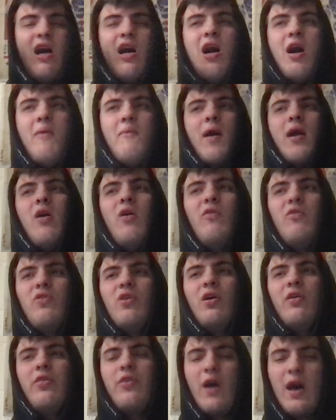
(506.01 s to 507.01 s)
My
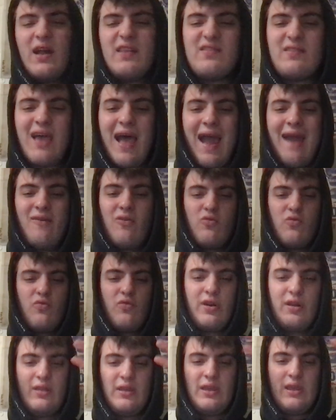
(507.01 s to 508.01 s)
overall thoughts, I
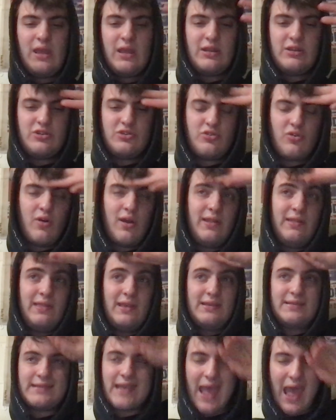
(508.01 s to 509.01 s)
really enjoyed
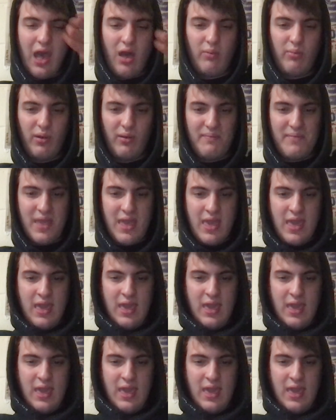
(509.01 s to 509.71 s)
this album.